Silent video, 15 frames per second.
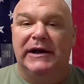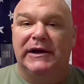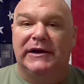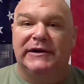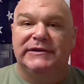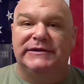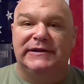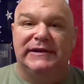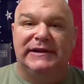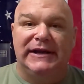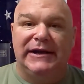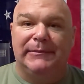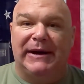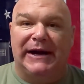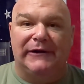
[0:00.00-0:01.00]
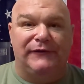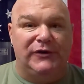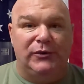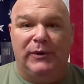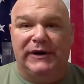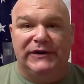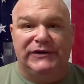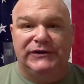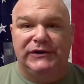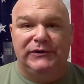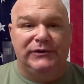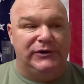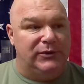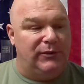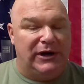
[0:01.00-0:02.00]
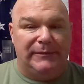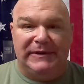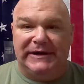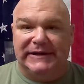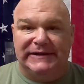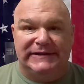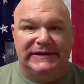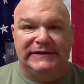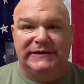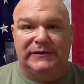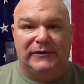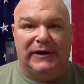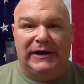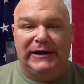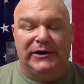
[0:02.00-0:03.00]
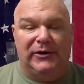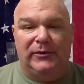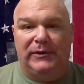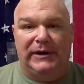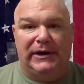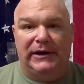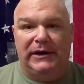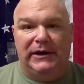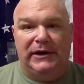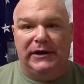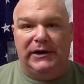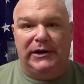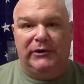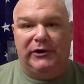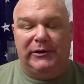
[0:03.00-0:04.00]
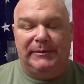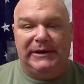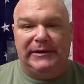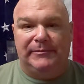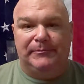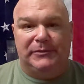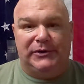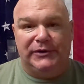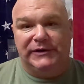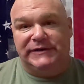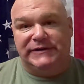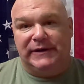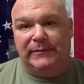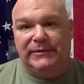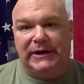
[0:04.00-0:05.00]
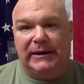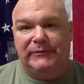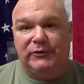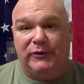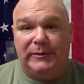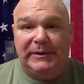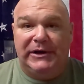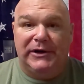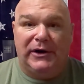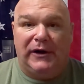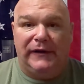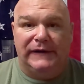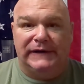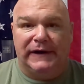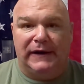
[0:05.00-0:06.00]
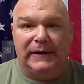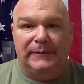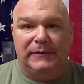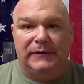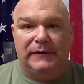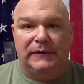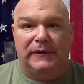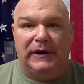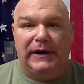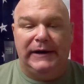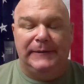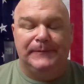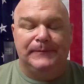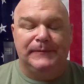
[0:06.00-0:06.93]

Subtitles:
Because think about it. If you want to shoot, you want to be consistent, right? You want to be good sometimes. You want to be good all the time, right?